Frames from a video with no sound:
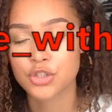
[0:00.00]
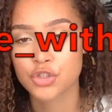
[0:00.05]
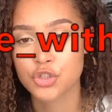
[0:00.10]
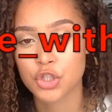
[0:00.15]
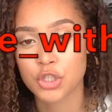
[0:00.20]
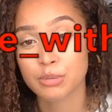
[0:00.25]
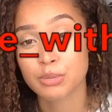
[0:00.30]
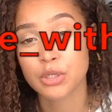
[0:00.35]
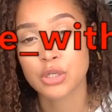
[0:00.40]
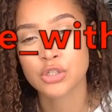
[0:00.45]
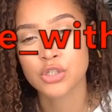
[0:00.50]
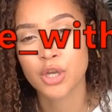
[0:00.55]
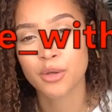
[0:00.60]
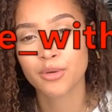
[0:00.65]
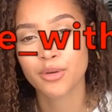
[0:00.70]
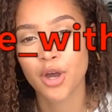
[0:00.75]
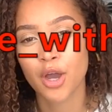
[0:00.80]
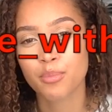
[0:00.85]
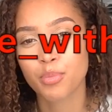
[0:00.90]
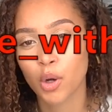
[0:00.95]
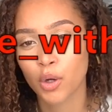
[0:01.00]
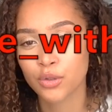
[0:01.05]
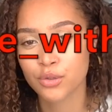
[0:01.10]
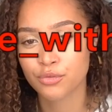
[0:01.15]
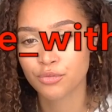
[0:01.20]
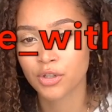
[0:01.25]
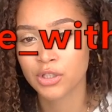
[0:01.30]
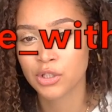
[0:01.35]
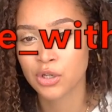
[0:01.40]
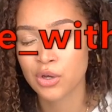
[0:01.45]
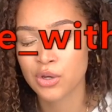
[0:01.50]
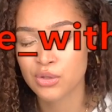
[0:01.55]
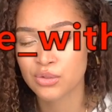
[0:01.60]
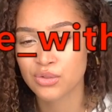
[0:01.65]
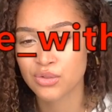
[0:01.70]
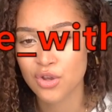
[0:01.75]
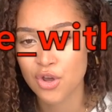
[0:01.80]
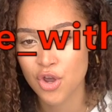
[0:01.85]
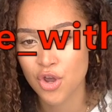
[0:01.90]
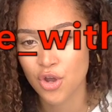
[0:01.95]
just because I post videos